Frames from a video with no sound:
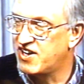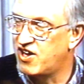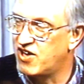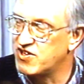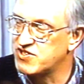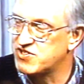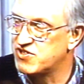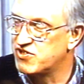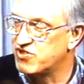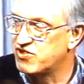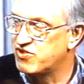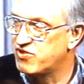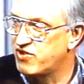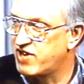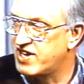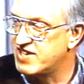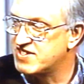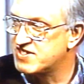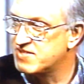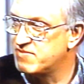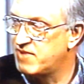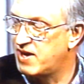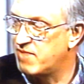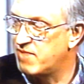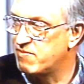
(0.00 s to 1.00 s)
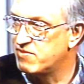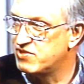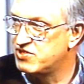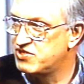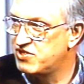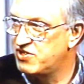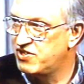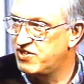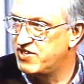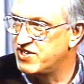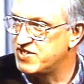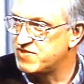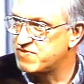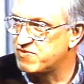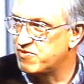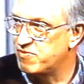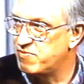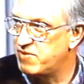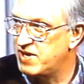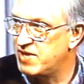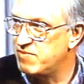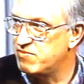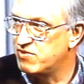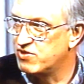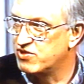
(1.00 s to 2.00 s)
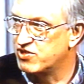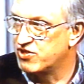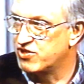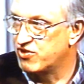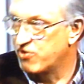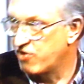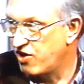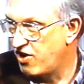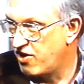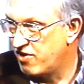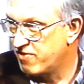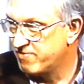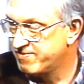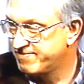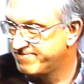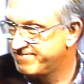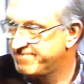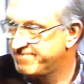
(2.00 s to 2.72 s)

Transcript: it also creates some opportunities for people to grow.